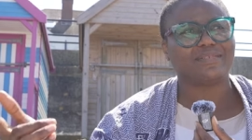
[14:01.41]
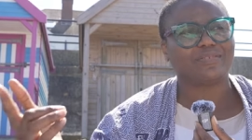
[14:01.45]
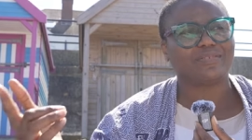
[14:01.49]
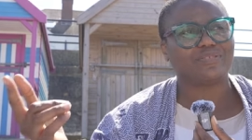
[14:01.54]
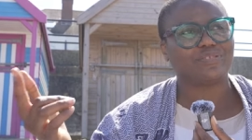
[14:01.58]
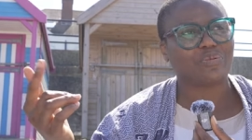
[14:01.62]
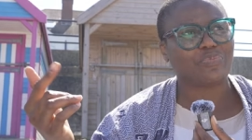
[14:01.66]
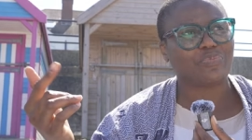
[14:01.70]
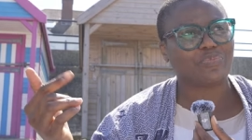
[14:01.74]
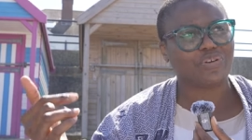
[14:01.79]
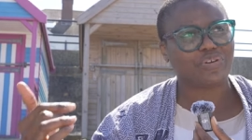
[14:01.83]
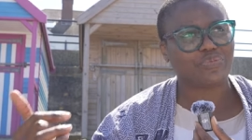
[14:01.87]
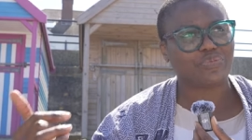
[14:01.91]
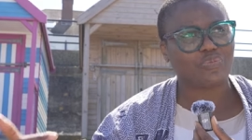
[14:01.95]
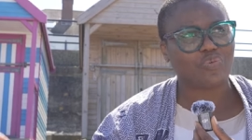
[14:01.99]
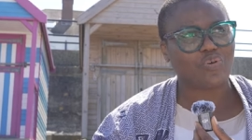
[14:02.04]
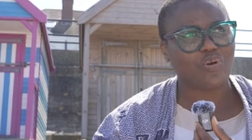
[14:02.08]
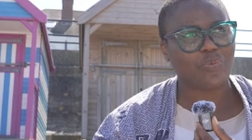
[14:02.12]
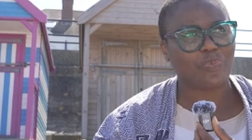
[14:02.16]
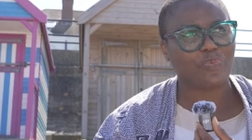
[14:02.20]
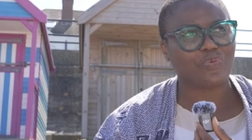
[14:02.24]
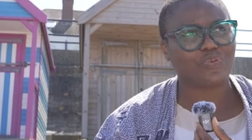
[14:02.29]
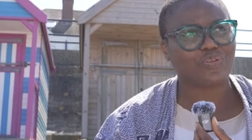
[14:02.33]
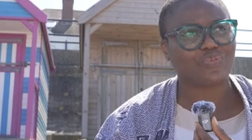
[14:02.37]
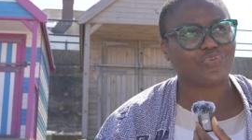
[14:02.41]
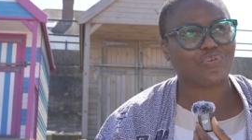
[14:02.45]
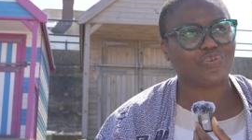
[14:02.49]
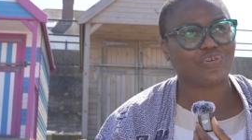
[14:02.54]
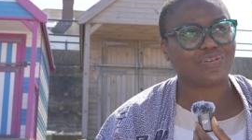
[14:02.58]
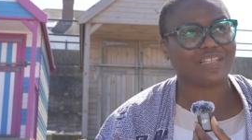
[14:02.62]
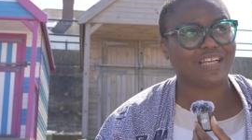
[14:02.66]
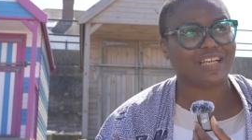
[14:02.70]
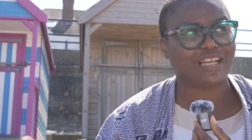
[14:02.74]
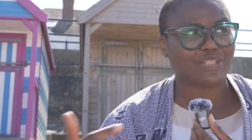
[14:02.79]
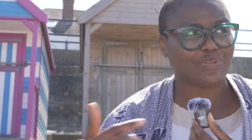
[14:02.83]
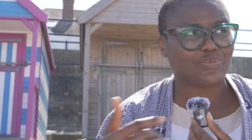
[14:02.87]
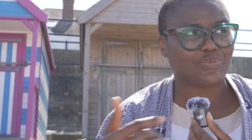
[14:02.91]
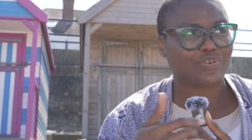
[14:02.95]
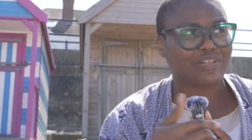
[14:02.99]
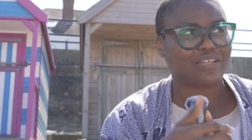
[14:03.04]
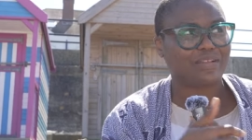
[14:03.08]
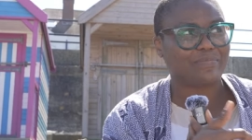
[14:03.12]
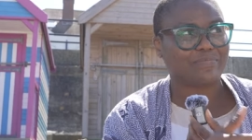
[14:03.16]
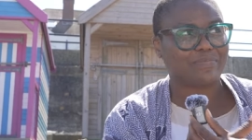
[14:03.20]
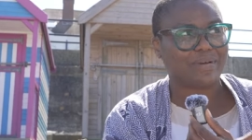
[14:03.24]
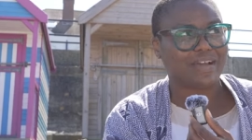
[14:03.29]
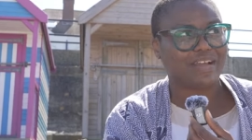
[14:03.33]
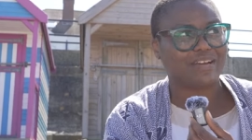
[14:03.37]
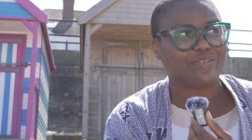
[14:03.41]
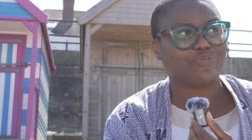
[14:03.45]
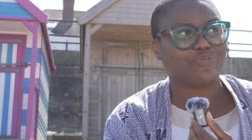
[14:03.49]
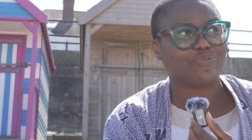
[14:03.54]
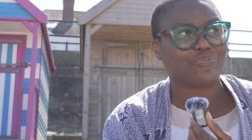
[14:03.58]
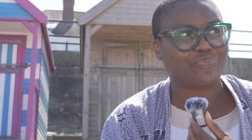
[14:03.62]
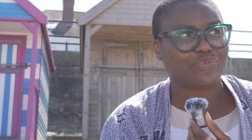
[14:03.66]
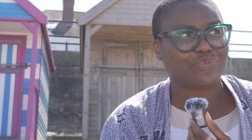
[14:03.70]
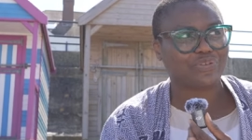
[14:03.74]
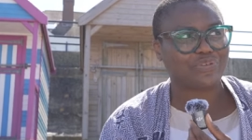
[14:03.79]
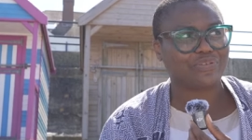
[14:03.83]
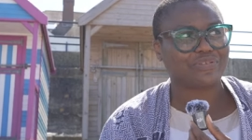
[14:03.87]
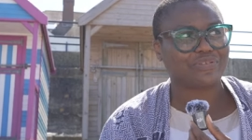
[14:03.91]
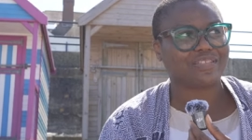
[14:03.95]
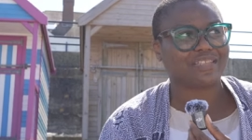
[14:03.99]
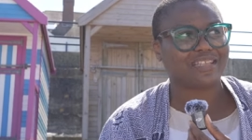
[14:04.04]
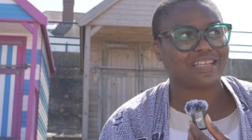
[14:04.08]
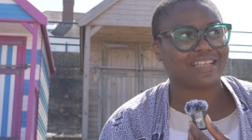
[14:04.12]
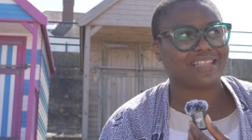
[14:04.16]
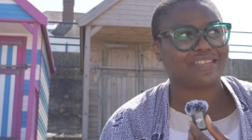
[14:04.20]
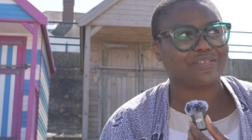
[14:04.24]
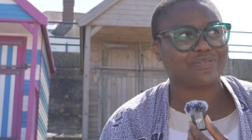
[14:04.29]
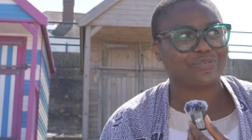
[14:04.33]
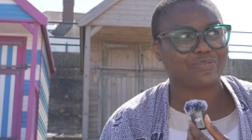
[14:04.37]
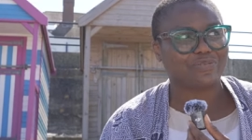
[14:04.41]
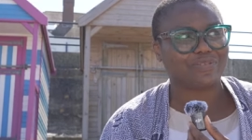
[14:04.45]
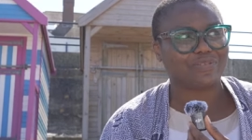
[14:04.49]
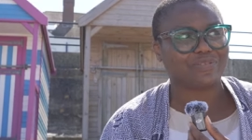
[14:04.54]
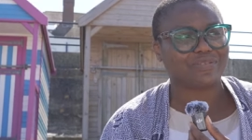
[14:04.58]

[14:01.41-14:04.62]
Somebody will open for us. That's what the man who brought us there told